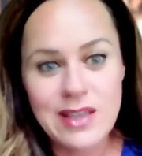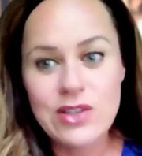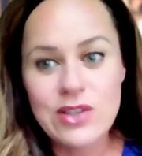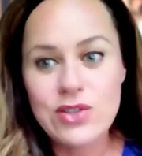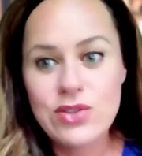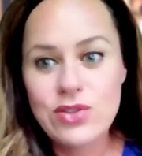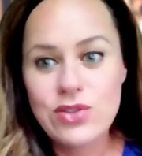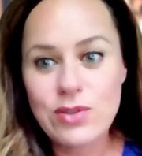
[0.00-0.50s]

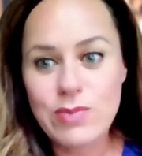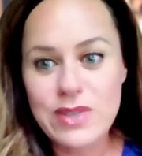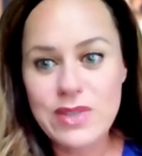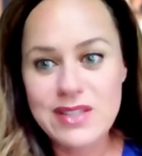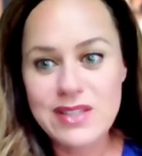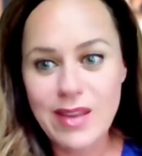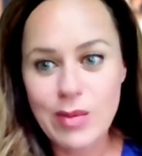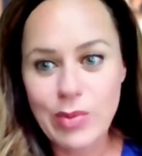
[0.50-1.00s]
should be
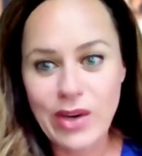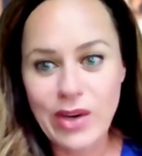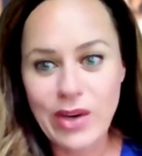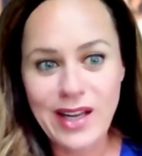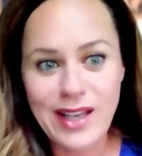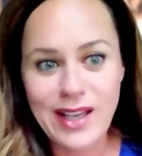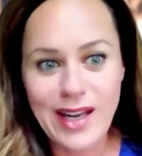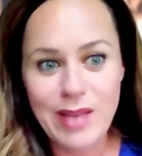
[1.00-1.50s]

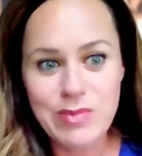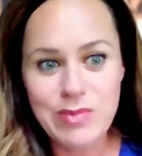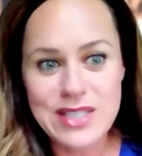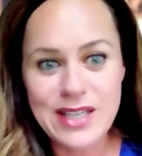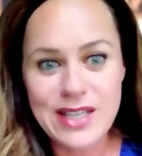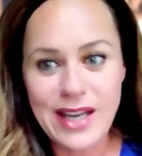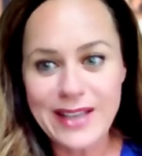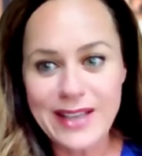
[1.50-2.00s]
celebrating an
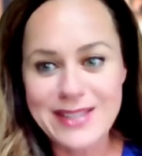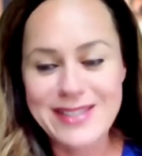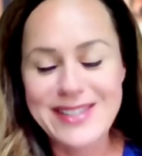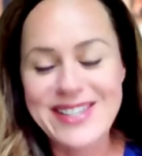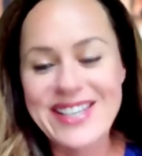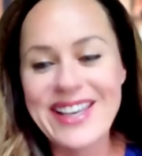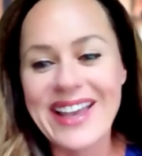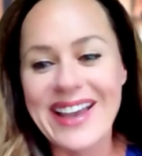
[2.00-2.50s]
empty
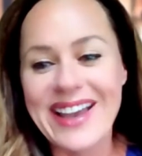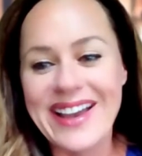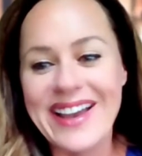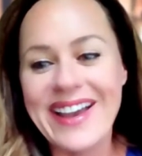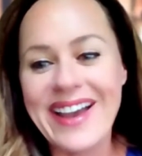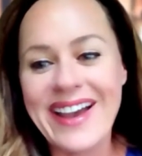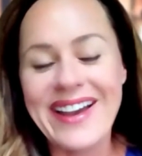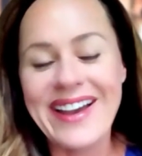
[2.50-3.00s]
nest.
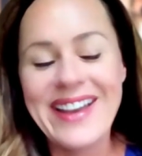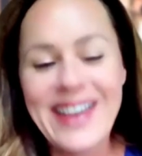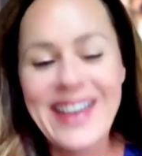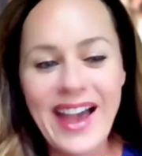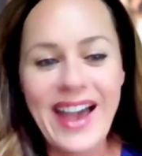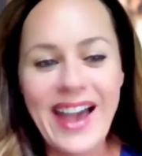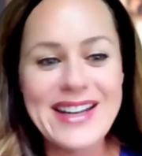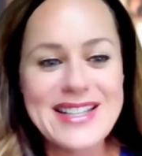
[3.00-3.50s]

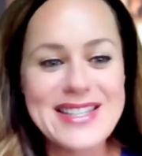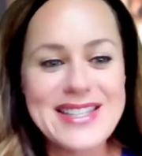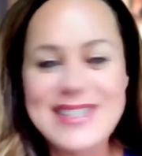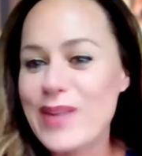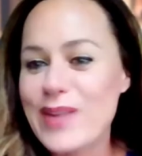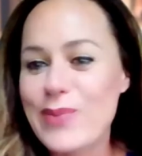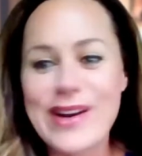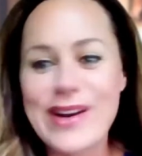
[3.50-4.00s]
And
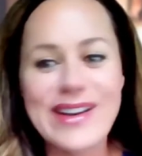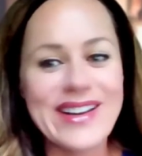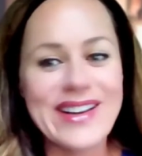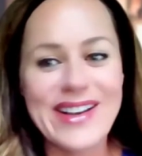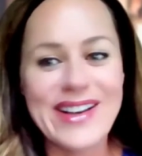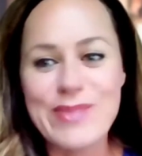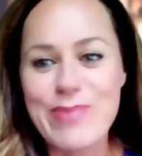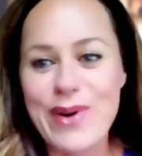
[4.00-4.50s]
instead we're going to
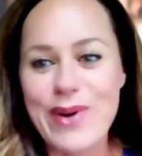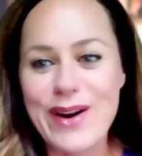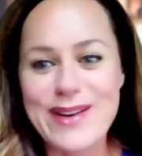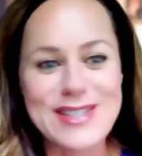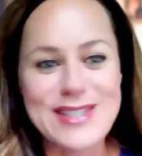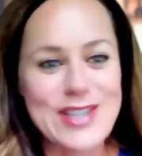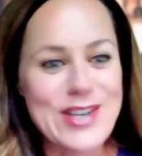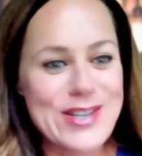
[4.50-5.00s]
go
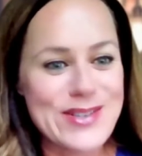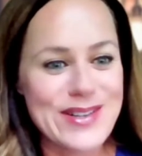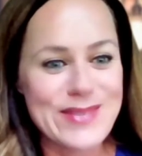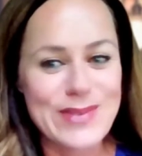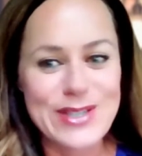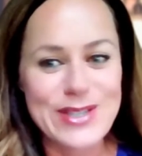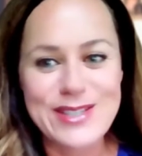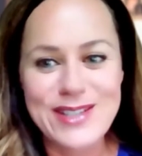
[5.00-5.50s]
part two
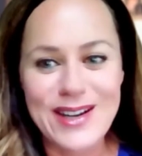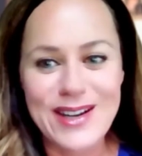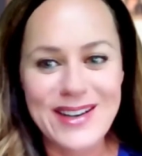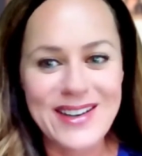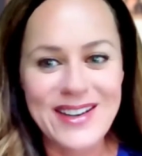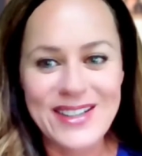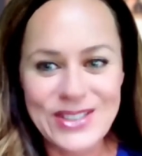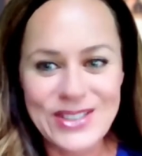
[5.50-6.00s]
and we're
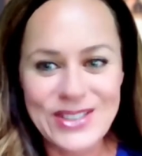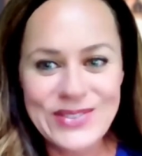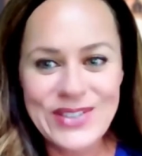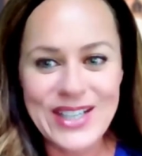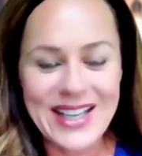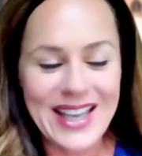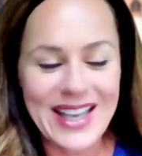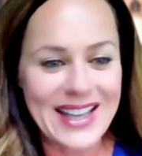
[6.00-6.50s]
starting all
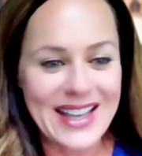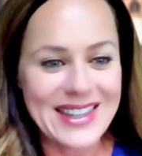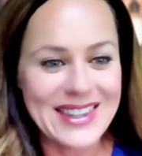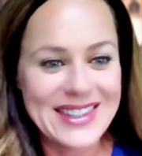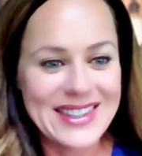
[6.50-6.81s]
over again.